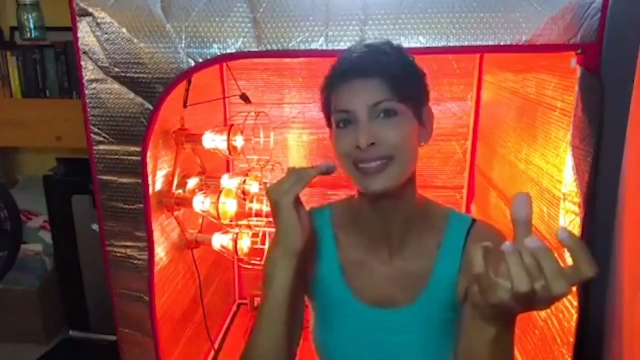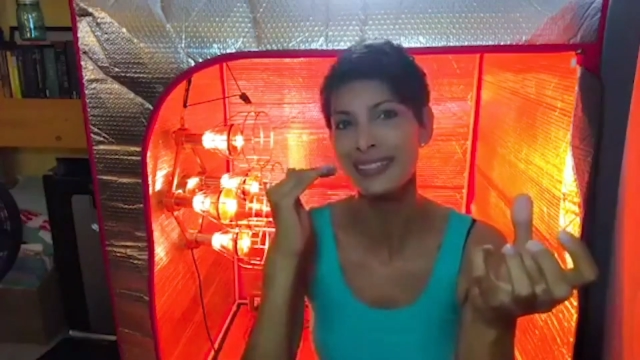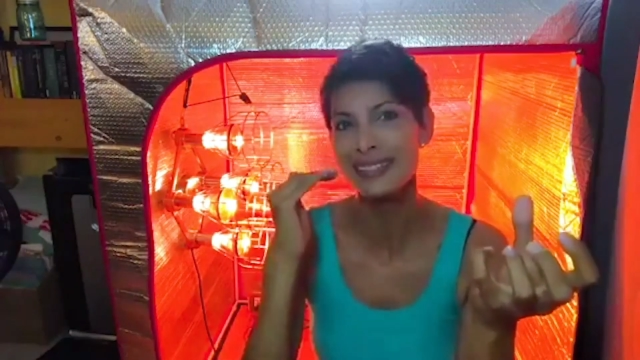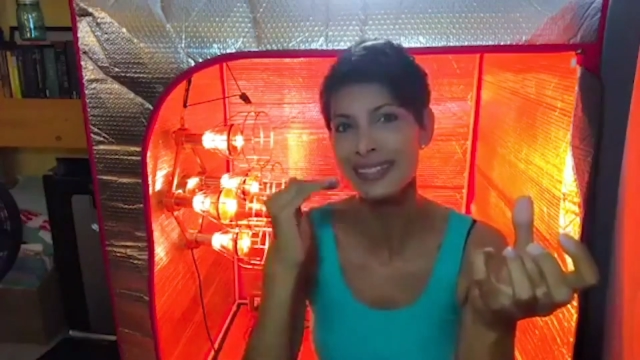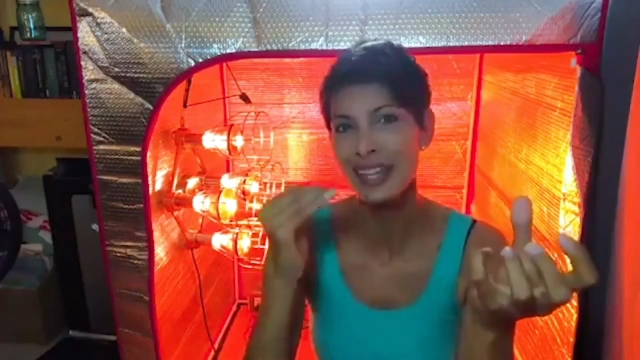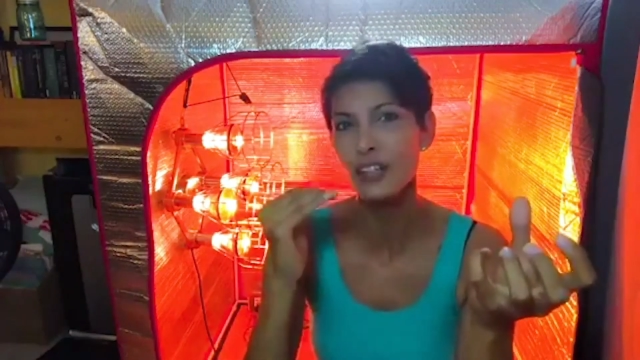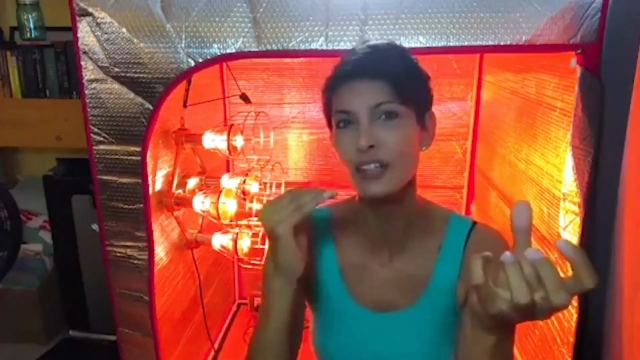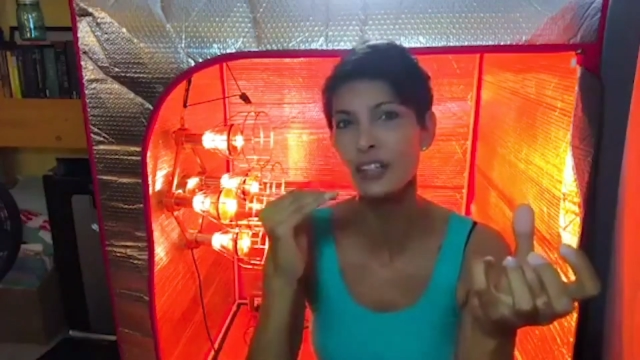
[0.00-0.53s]

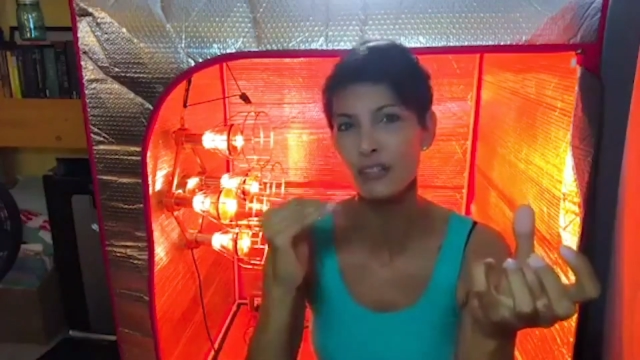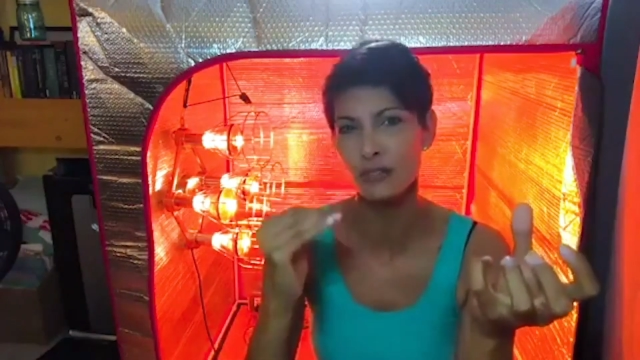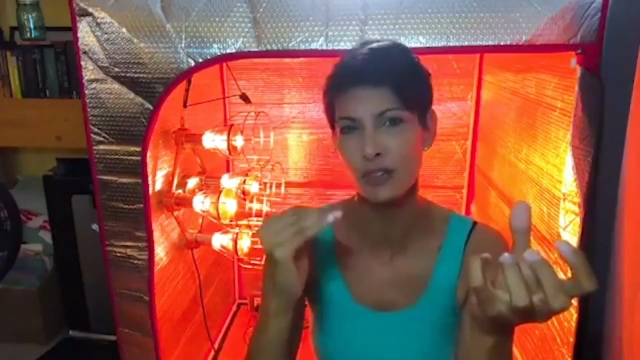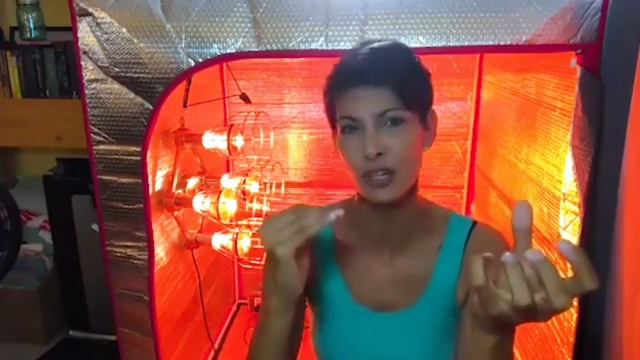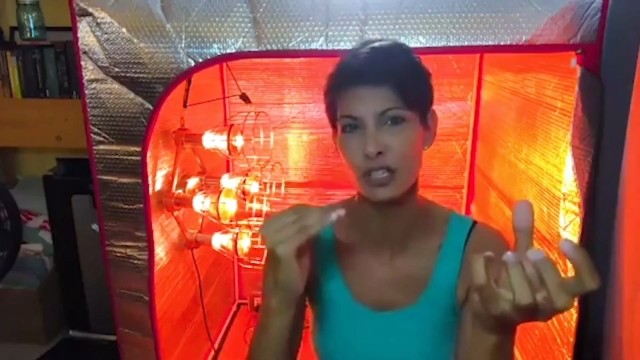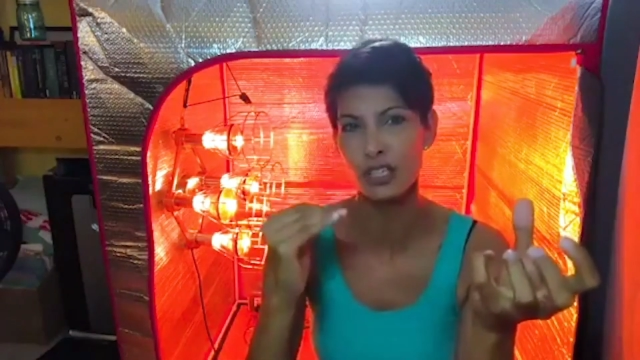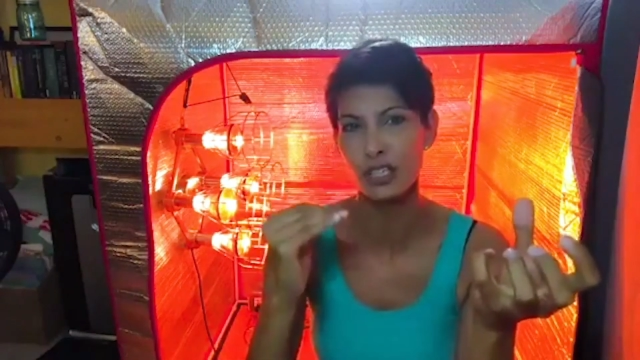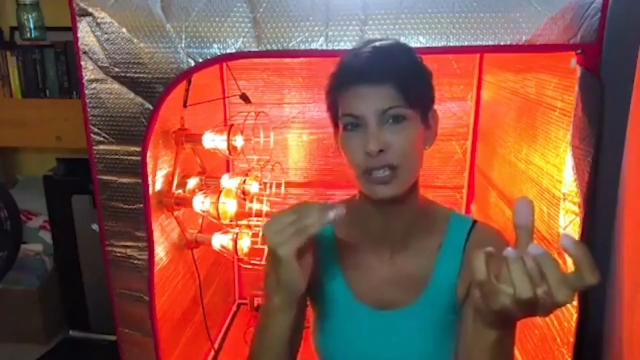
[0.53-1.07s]
cellular
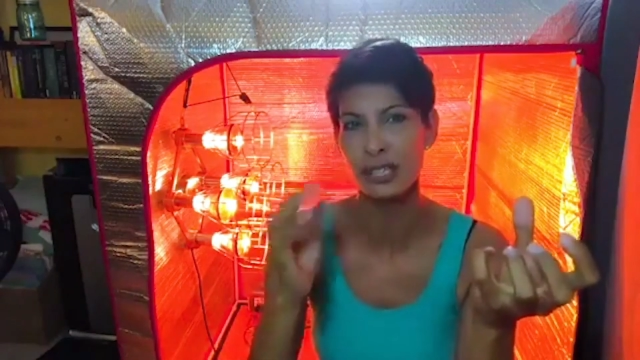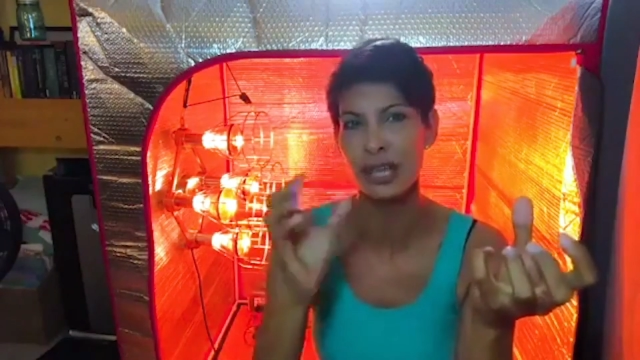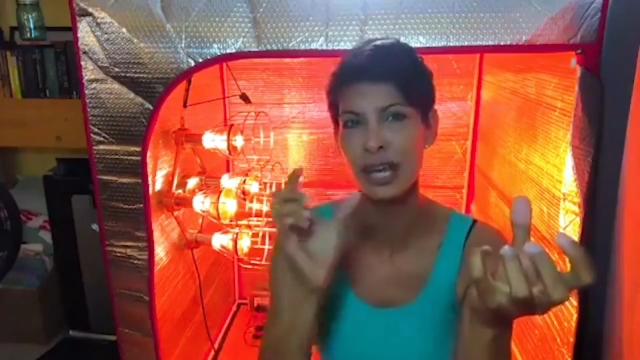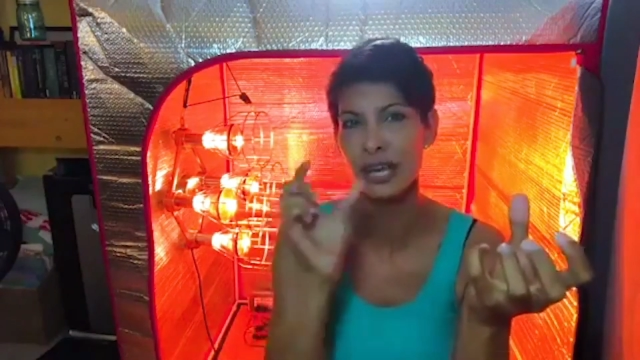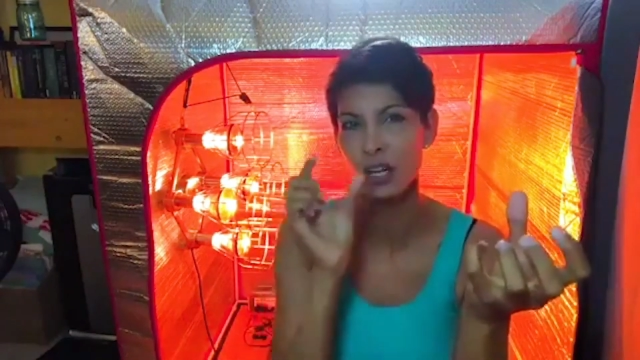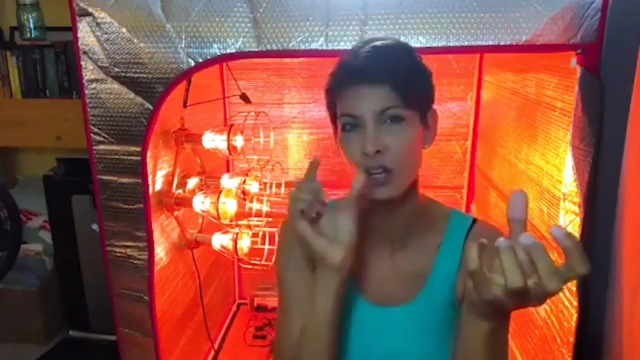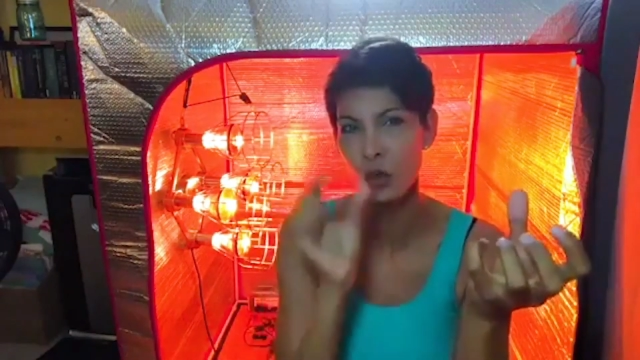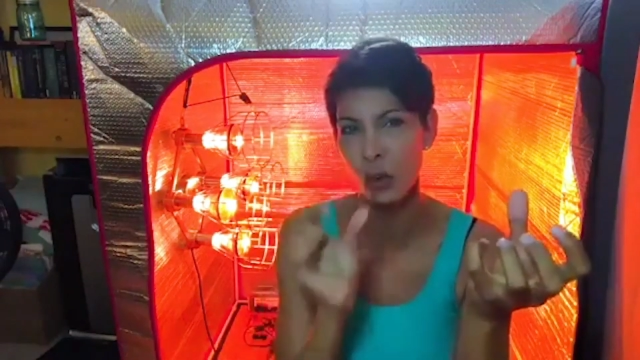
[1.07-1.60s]
function at
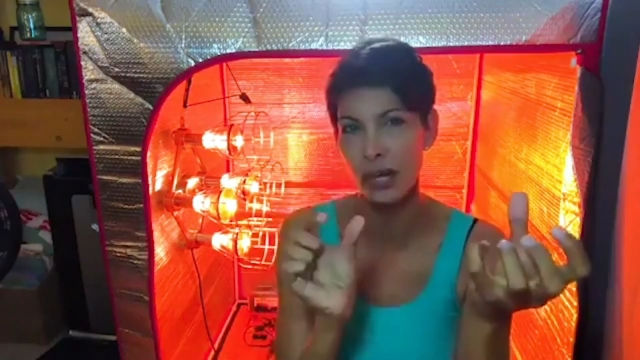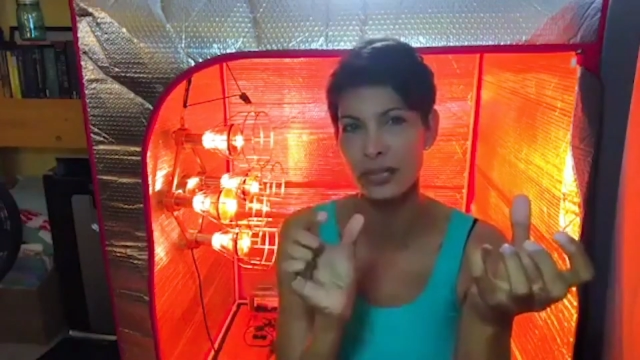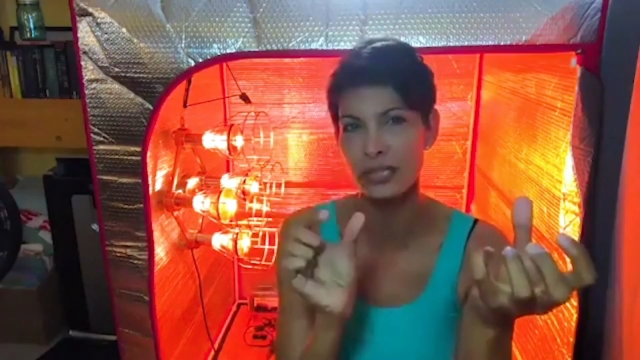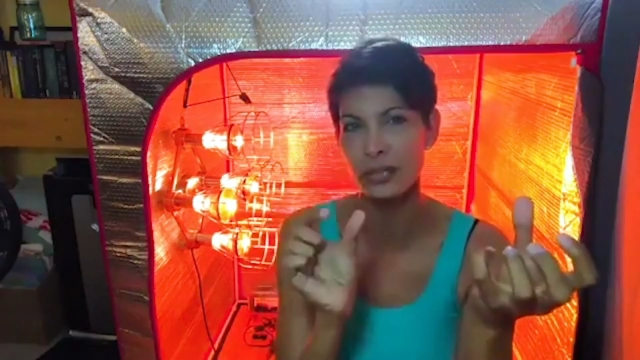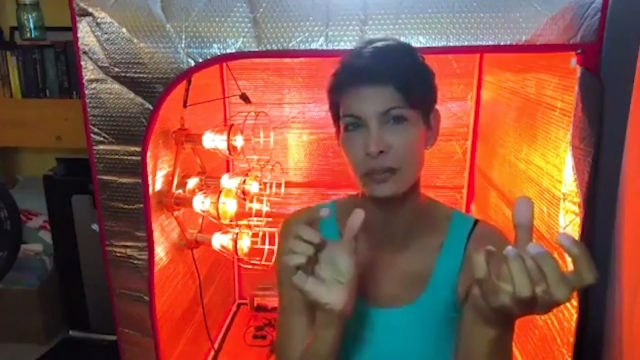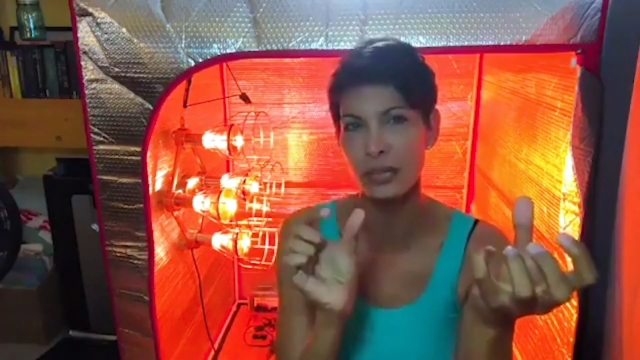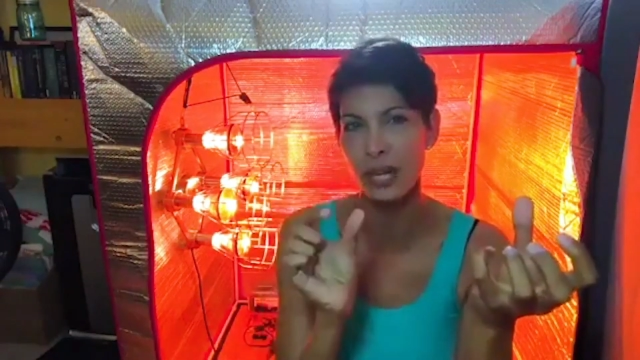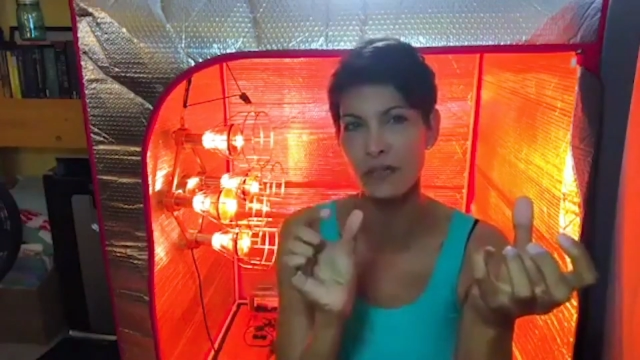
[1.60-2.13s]
a
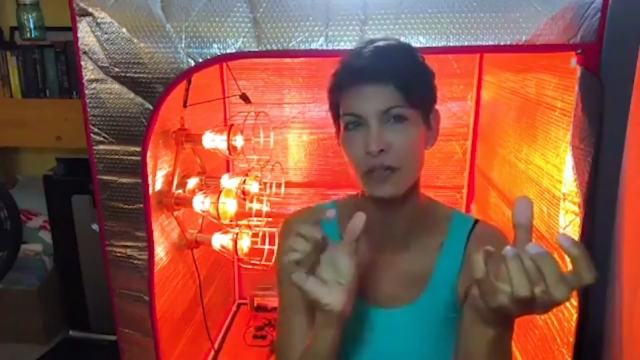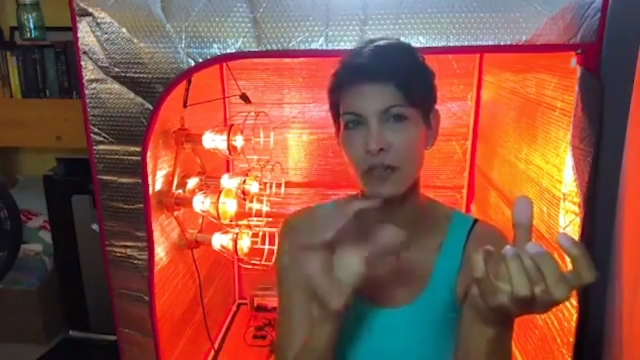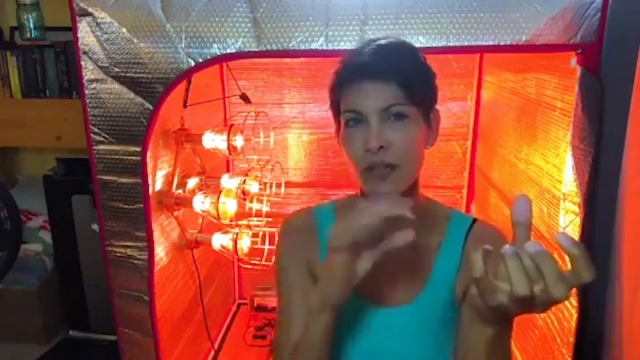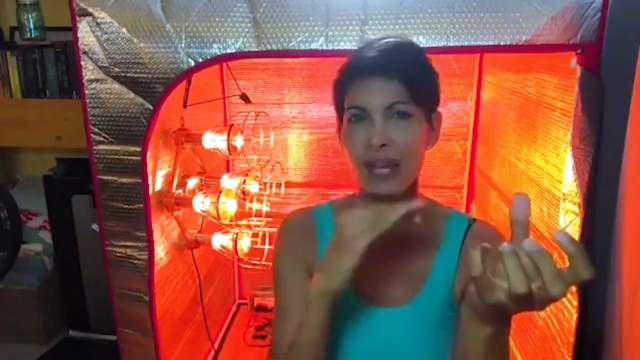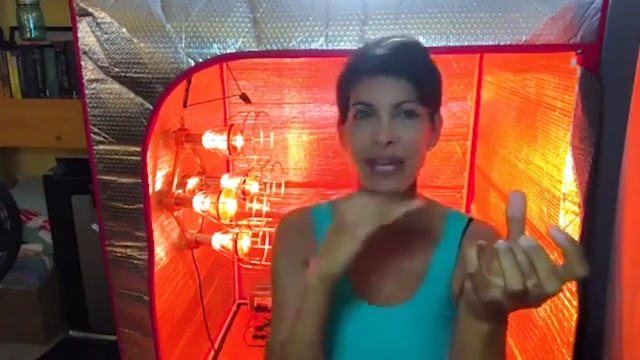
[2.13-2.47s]
quantum level.